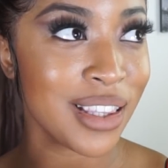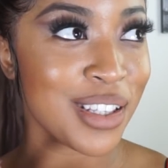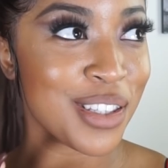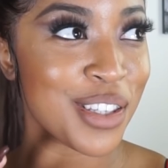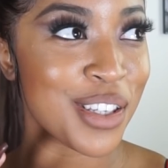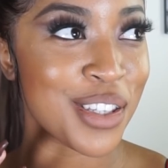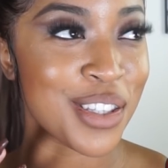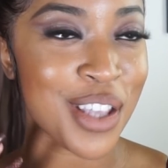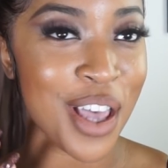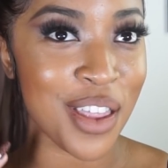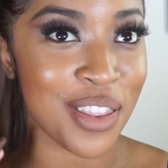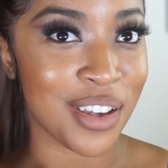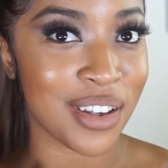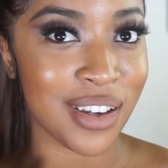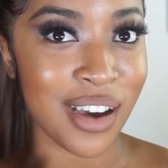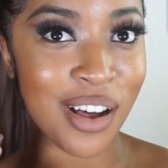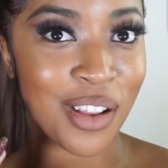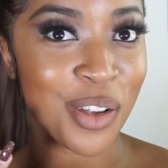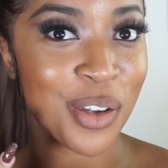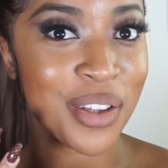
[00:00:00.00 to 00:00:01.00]
This is the
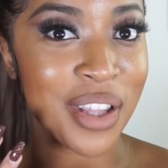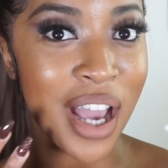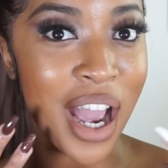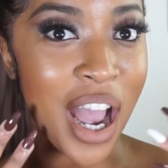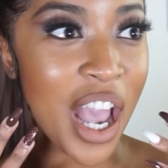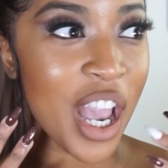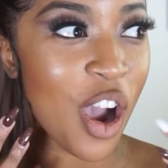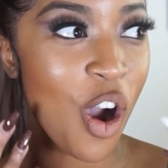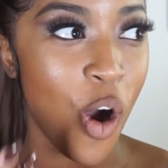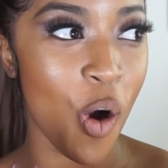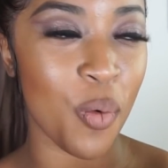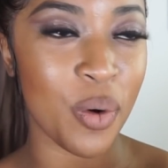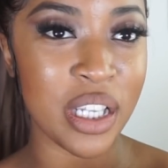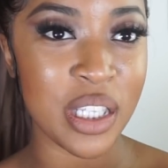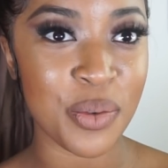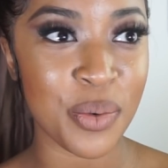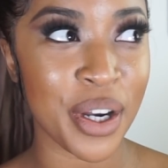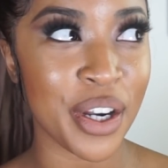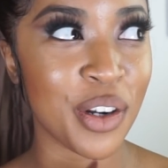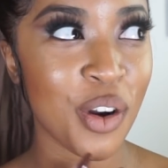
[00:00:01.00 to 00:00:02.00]
color that I
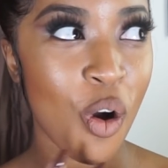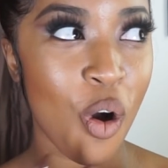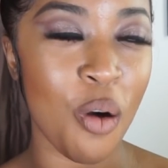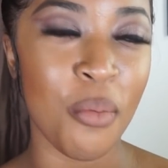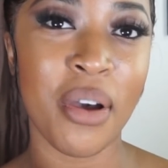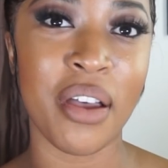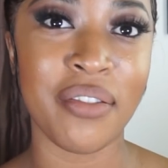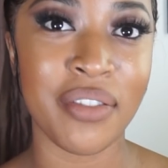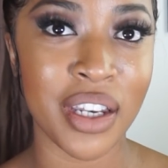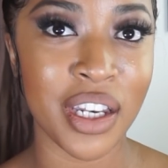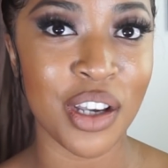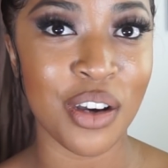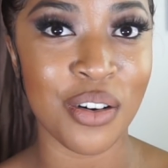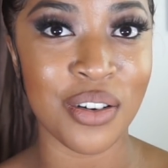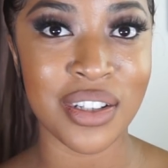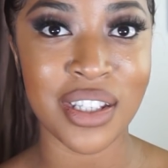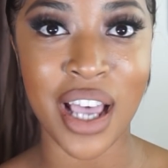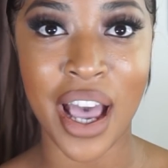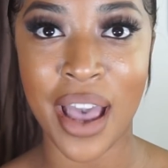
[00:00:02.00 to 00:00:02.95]
always wear in all my videos.